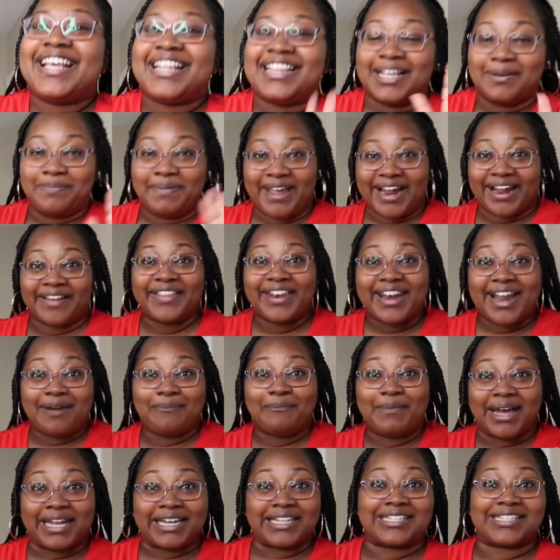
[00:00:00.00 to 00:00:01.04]
pair that I'm
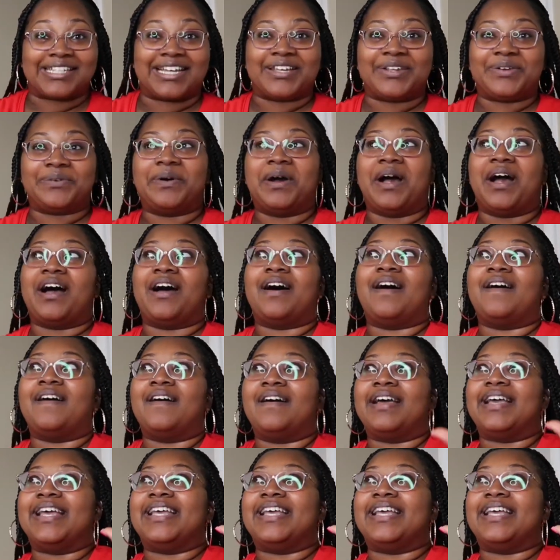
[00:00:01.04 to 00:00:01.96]
about to show you all